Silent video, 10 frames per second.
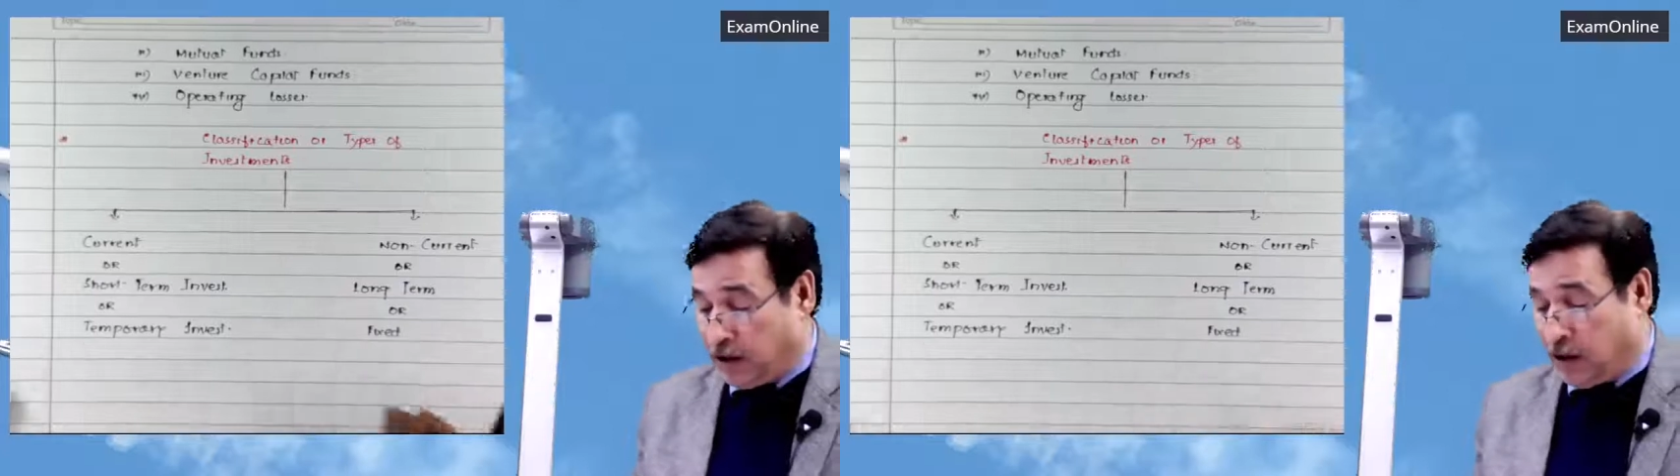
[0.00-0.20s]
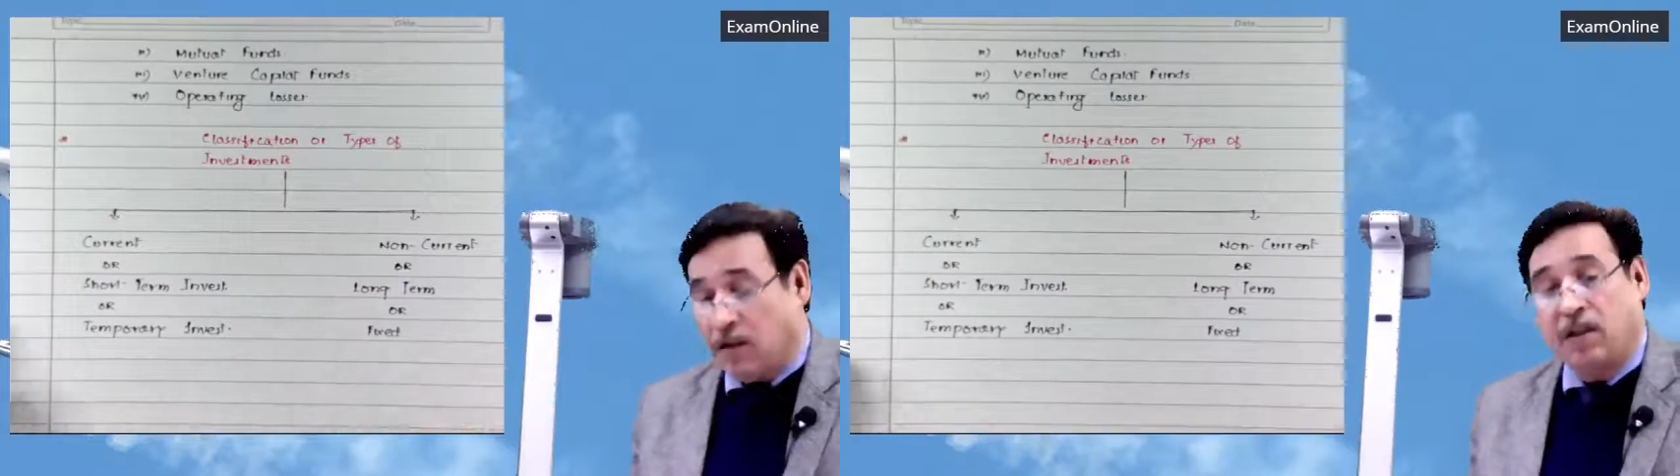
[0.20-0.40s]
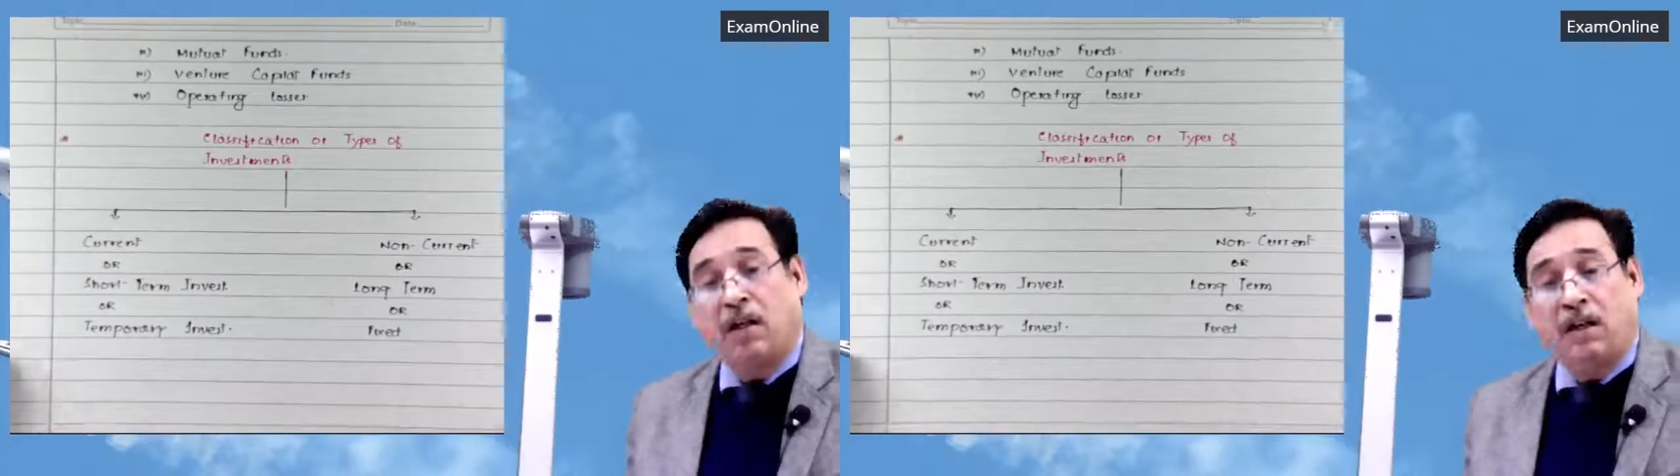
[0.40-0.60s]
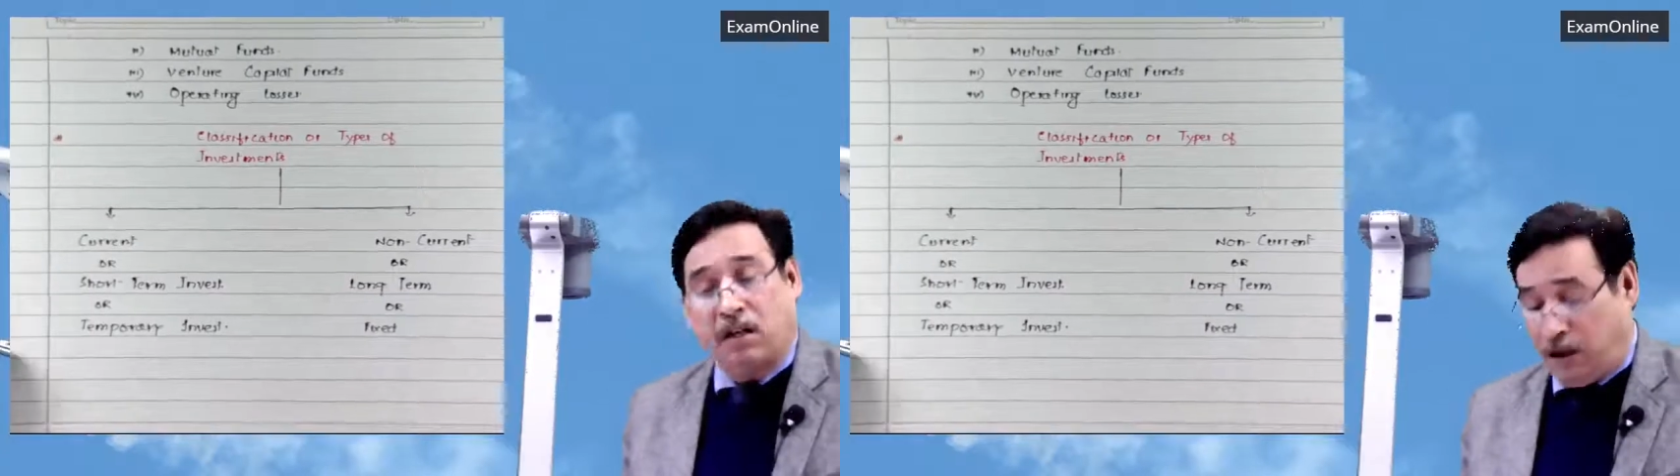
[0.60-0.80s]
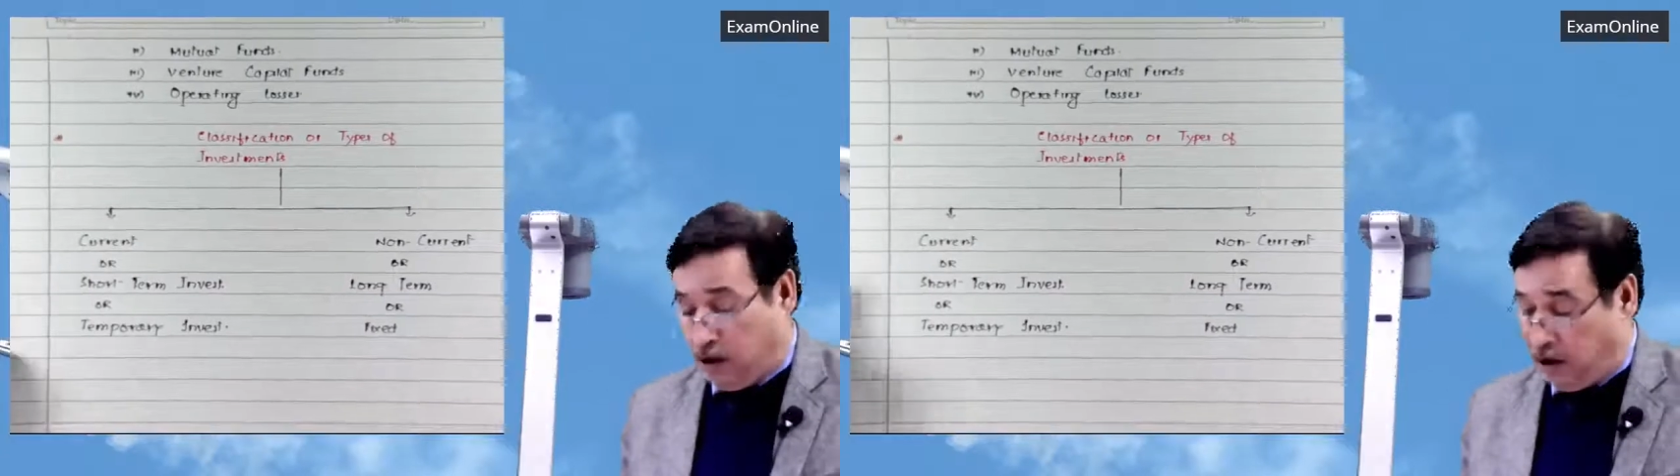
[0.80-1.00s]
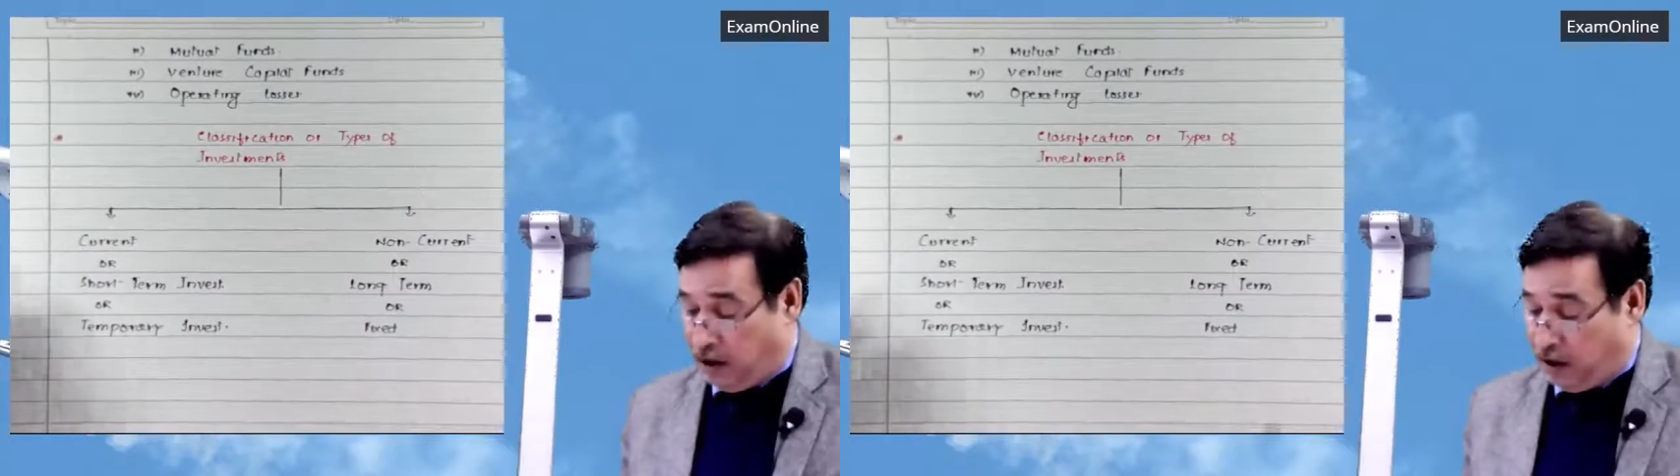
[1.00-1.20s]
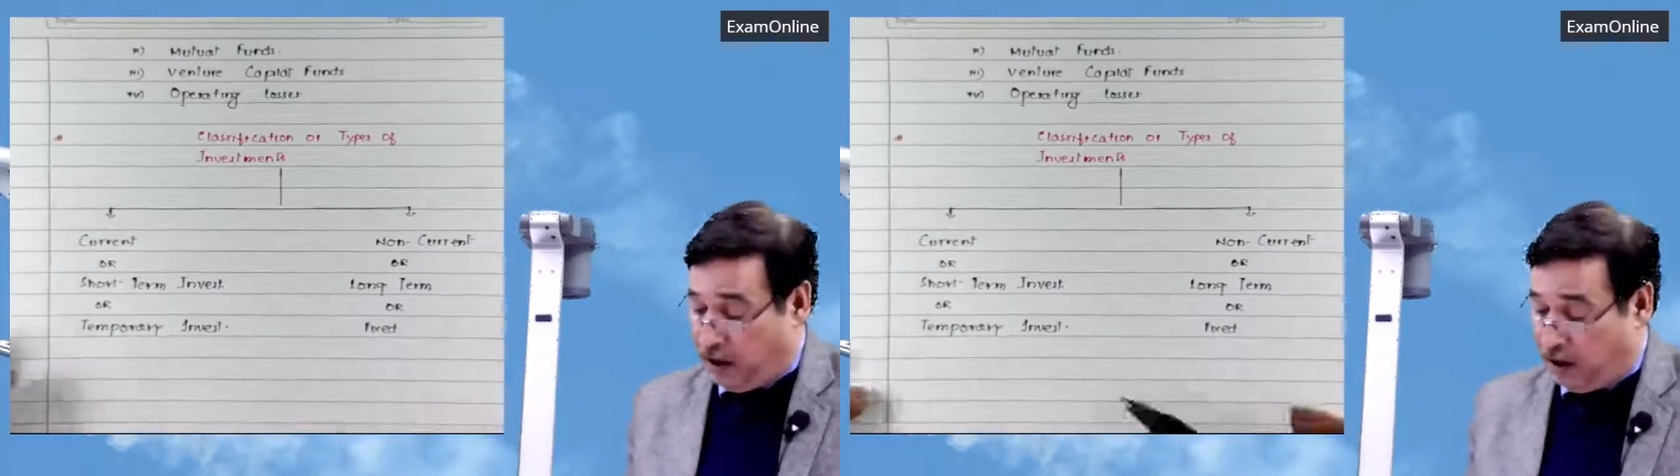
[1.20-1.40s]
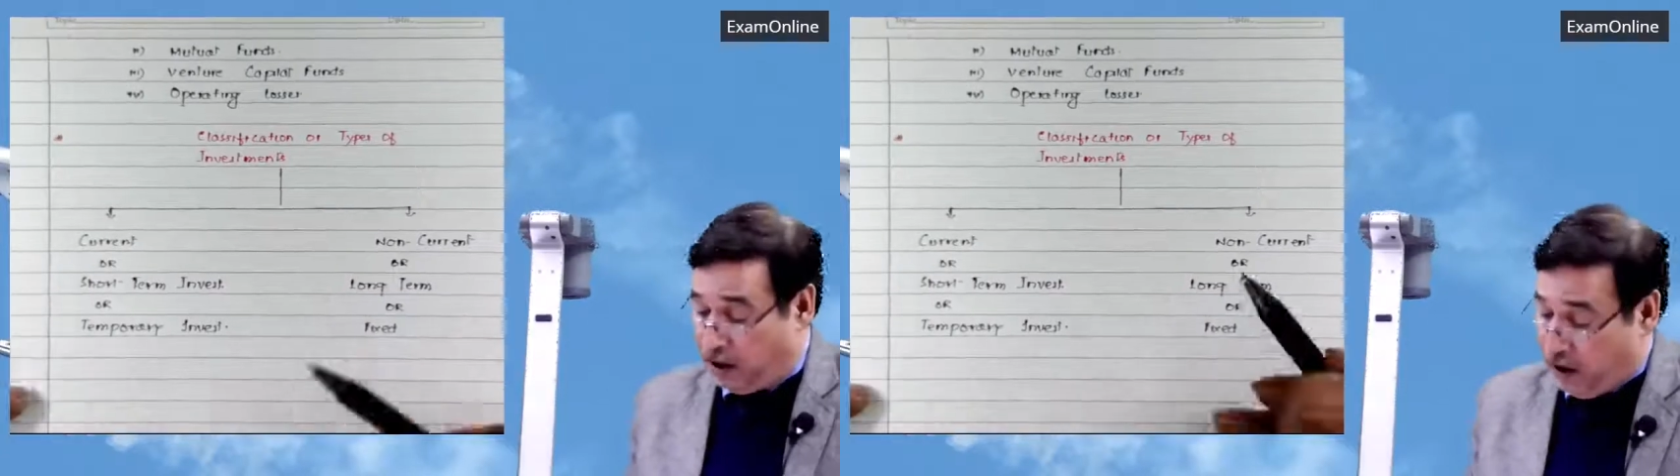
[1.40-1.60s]
that is current and
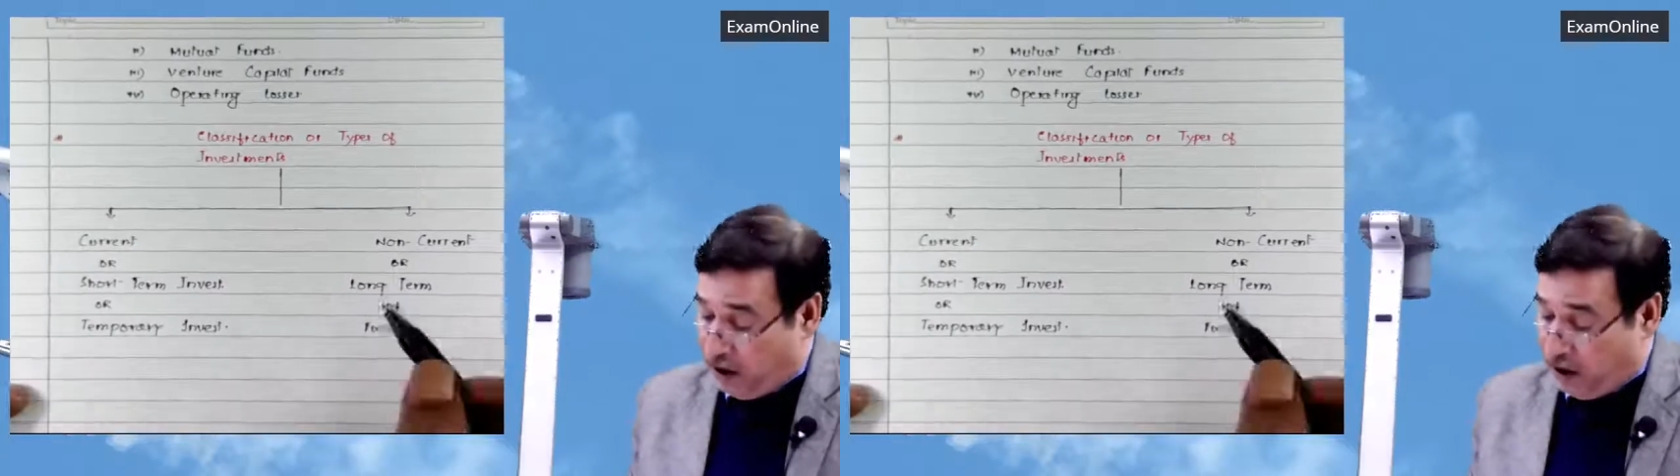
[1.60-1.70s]
non-current.